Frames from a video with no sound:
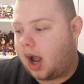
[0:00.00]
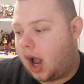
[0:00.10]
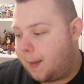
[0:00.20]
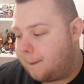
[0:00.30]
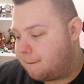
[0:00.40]

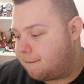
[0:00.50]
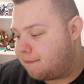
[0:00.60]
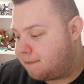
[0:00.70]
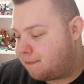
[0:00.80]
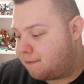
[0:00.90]

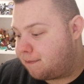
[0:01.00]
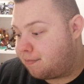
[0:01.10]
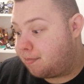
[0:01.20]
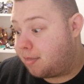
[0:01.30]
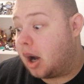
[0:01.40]

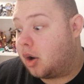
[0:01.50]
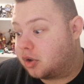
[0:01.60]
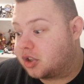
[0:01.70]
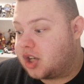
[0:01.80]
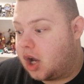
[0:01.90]
But
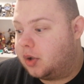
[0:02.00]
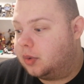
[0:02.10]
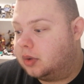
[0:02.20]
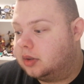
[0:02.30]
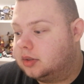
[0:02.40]

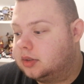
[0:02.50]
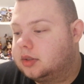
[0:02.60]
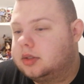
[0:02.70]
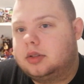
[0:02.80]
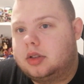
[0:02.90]
also,
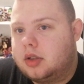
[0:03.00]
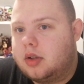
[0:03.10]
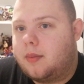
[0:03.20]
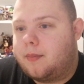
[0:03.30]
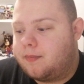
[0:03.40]

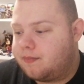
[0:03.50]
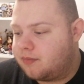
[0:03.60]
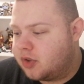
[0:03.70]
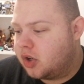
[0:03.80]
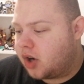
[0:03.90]

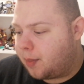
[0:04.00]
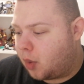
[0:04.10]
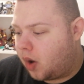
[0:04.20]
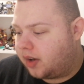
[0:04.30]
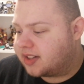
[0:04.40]
new
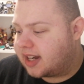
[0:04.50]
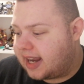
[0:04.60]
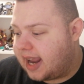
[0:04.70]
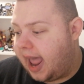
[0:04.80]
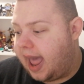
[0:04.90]
number ones
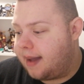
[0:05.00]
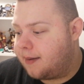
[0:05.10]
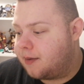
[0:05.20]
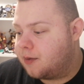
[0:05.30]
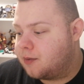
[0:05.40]
get